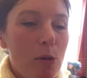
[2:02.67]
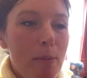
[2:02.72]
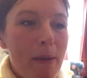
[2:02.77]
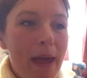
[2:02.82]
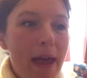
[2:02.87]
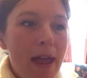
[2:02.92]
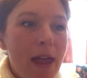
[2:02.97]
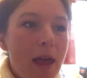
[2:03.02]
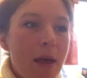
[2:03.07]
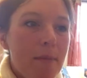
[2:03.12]

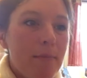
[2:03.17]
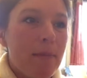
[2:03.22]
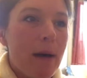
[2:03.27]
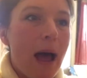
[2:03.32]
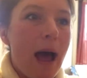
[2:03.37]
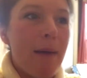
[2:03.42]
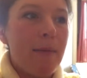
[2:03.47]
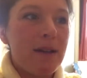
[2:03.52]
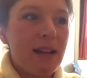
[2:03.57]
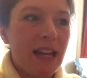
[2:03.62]
bit, but
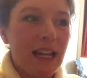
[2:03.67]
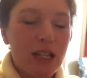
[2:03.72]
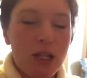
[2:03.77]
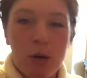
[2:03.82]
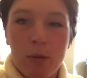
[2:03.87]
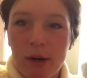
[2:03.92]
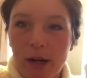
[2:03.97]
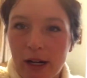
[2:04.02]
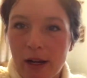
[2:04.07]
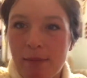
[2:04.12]
I'm gonna get
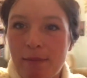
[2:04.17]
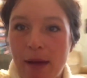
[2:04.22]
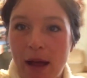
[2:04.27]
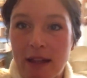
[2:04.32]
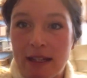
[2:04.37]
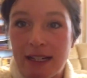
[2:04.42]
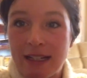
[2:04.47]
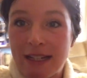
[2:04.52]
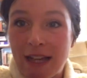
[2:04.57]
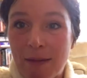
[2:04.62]
to work
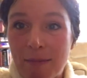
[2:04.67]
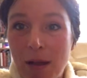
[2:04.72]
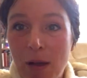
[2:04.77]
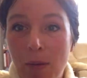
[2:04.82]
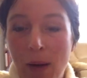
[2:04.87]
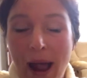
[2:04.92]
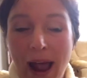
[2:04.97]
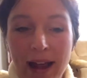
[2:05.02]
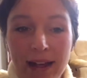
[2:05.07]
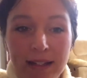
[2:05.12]
melting down my
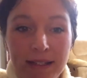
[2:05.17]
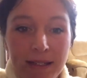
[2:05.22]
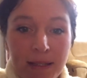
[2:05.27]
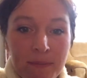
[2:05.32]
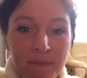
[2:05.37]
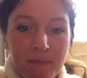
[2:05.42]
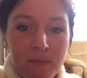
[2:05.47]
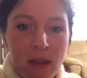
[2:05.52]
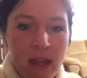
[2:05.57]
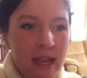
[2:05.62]
wax.
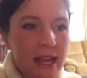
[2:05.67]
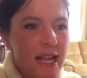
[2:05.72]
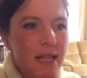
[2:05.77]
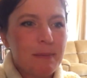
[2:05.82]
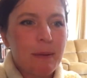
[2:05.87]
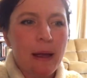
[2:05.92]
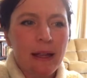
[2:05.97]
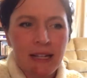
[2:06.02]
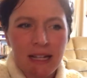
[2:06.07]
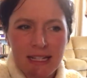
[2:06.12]
It's
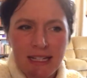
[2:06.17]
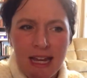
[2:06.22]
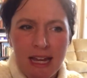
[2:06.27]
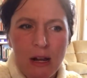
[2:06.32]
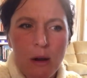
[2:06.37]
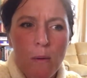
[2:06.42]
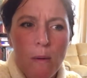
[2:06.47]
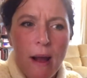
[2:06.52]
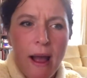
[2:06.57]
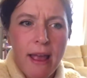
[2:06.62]
probably gonna take
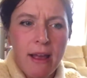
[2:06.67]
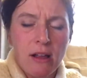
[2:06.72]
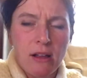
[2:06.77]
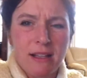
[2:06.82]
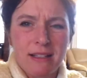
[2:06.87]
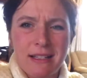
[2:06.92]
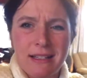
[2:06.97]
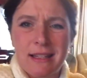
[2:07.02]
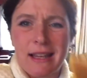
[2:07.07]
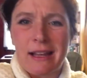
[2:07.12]
a while
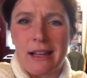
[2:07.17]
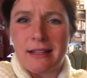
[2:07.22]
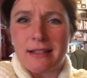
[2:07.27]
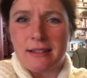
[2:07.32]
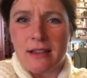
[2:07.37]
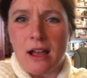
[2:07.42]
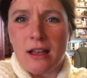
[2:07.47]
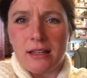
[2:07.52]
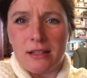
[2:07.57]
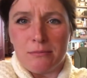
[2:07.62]
because it's a
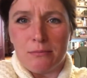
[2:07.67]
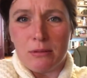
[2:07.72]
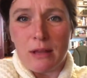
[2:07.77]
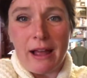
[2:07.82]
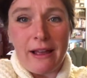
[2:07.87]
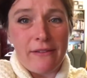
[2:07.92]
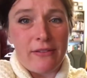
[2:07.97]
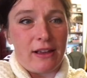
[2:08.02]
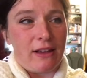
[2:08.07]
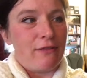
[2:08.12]
solid,
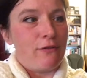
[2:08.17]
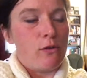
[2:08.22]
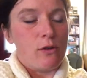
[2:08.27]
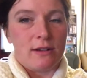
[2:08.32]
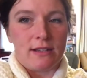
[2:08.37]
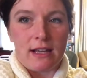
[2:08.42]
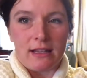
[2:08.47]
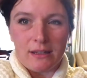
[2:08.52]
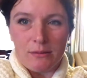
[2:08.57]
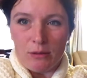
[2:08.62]
I have 4
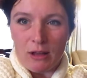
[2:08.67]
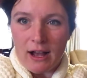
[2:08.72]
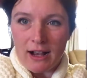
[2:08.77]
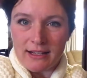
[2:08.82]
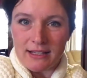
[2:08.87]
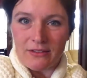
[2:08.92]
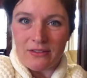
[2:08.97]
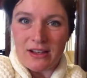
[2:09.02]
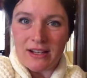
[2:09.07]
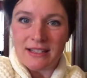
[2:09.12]
solid
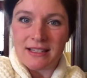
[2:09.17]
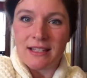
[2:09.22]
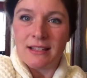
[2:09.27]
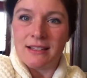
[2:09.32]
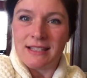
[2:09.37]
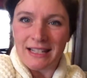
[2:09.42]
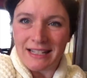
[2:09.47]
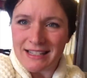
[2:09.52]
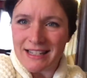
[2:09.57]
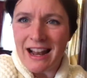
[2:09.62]
blocks of this,
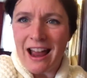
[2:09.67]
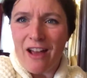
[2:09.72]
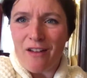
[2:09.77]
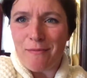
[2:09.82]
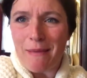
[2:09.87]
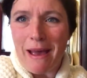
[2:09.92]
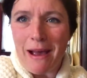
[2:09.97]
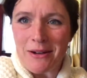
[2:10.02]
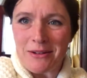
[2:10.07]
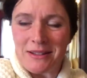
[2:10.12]
6.5
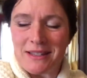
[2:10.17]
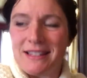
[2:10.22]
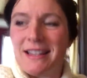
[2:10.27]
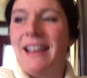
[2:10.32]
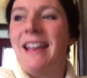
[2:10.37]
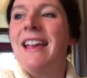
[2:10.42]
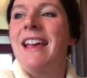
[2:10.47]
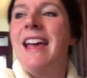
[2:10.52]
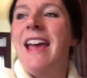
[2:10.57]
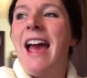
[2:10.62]
pounds.
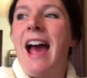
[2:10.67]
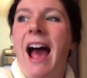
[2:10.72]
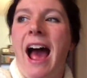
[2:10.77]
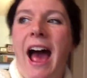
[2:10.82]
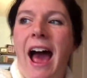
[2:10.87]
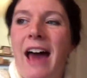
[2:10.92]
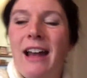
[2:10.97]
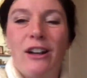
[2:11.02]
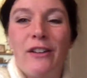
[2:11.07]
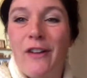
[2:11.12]

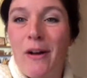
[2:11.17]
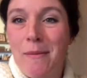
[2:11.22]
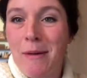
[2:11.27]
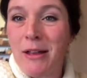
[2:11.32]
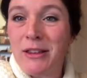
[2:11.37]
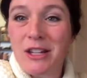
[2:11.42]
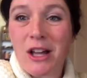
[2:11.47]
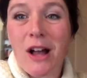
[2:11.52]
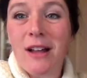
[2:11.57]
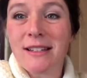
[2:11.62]
I don't know if I'll
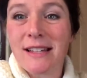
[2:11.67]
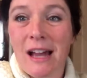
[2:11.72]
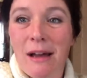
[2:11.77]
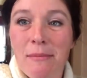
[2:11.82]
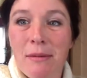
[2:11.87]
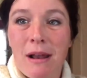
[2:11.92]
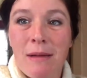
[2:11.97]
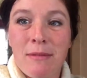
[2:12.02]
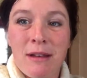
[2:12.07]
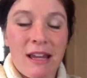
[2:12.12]
melt it all down,
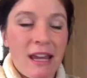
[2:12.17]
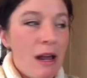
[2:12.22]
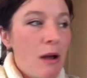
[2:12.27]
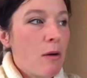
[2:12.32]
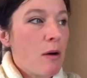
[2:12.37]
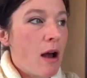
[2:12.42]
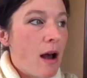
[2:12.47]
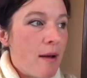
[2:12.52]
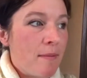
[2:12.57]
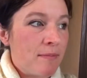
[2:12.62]
but I'm gonna
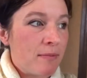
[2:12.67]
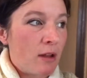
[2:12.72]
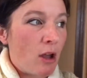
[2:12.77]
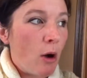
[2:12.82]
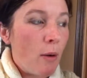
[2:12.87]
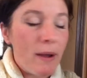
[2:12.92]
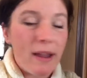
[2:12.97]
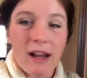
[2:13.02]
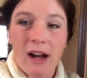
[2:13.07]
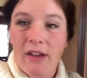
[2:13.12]
get
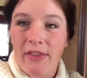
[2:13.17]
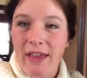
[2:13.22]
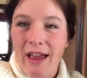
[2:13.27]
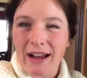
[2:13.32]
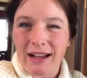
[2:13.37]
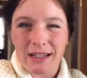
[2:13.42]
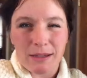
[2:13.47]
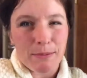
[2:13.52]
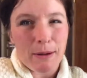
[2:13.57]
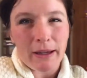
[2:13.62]
going on that
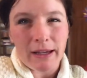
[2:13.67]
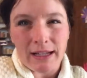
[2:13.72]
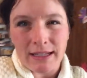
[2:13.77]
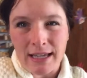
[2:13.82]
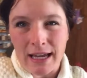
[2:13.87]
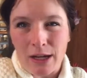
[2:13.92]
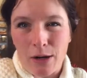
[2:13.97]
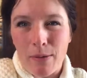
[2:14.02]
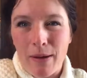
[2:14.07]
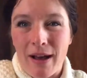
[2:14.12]
because it's probably gonna
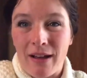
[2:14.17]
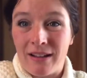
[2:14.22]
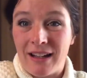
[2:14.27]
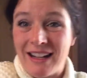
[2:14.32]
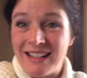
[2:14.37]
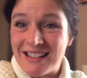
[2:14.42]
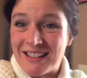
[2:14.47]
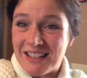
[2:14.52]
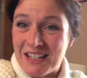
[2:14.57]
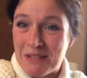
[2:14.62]
take a while.
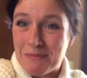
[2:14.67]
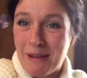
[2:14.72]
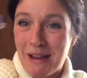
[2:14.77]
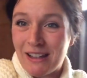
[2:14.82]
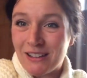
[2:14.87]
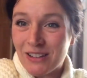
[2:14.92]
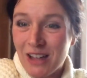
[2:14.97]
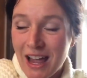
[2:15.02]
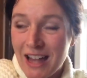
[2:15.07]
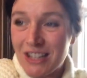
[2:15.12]
I still need to
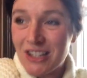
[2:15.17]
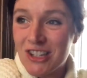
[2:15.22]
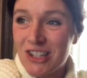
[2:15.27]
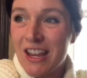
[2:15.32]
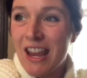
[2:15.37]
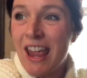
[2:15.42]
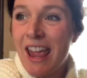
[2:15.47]
make lunch